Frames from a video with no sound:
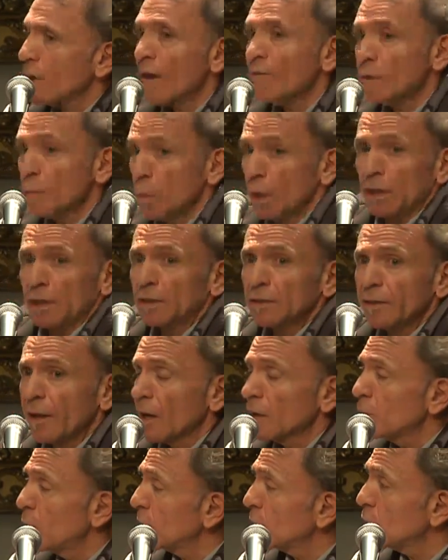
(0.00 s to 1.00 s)
Everybody can
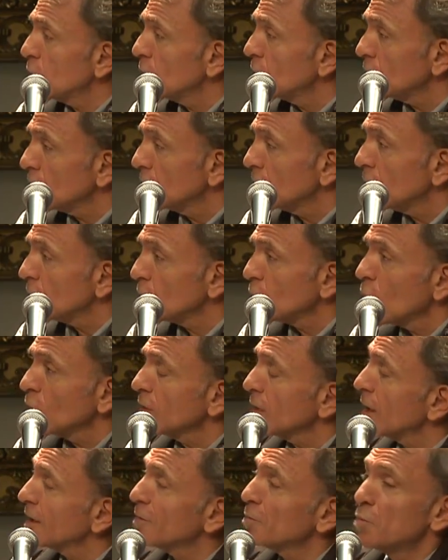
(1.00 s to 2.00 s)
take pictures. It's
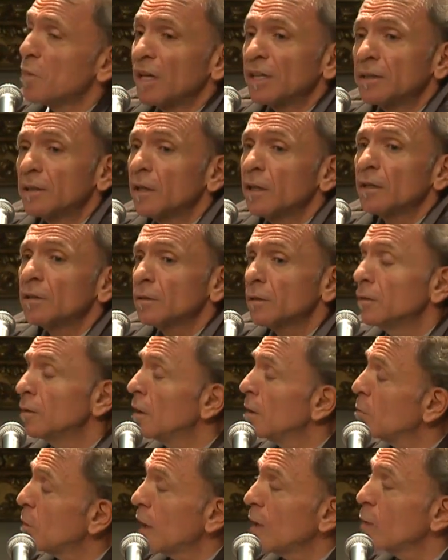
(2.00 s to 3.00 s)
not that big deal,
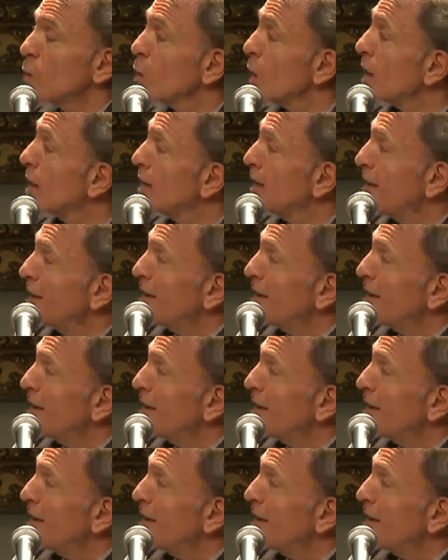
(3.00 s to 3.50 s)
by the way.